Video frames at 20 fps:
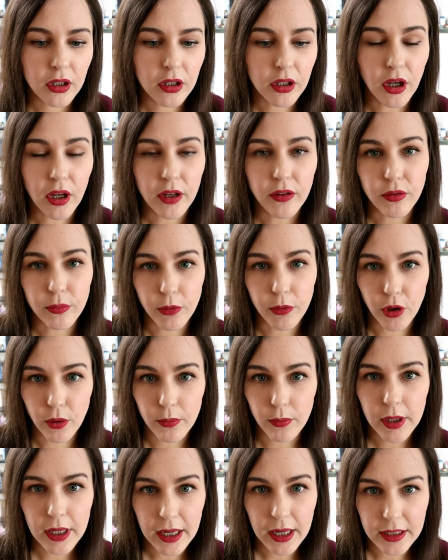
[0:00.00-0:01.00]
died from the
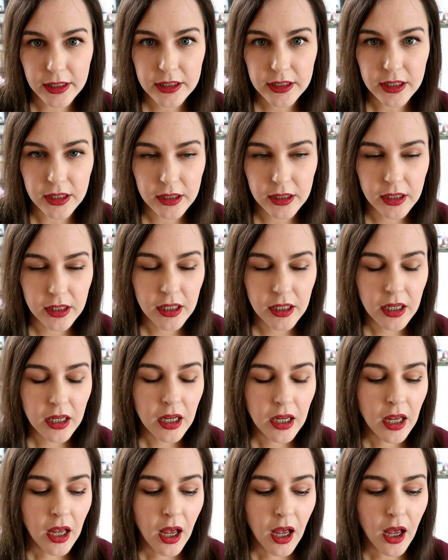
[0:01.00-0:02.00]
complication.
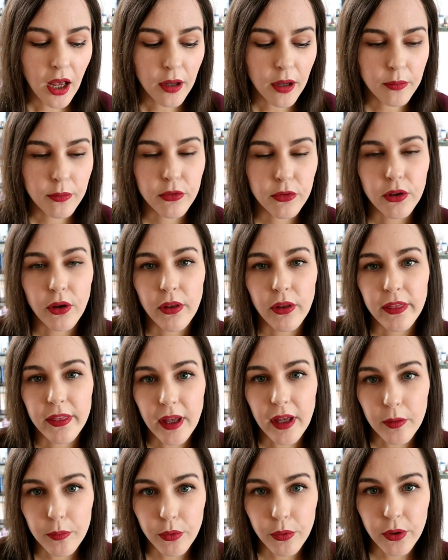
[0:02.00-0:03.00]
So at
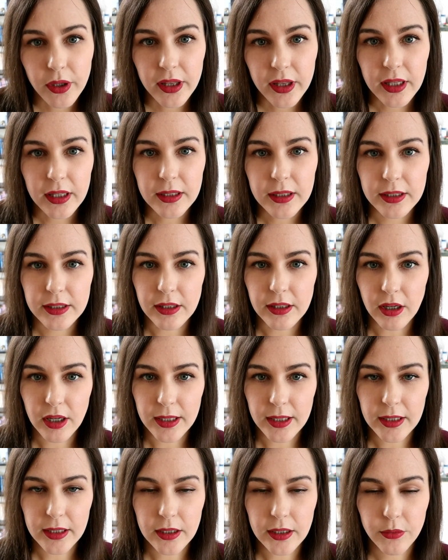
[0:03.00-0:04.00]
that point they
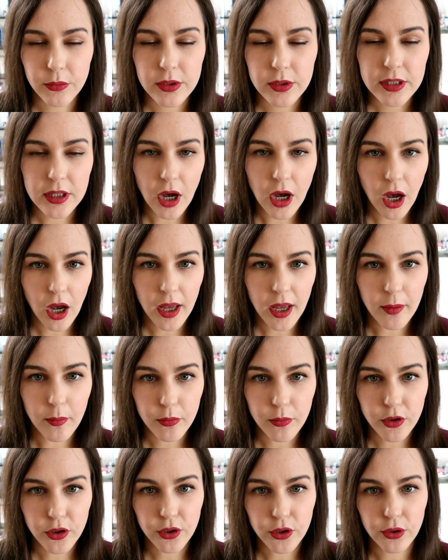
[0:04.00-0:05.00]
decided it was
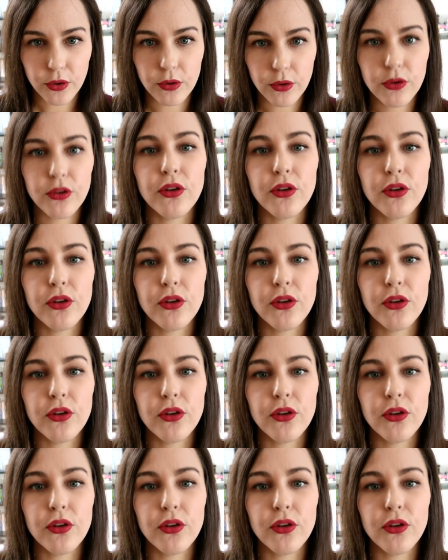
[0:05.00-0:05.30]
time to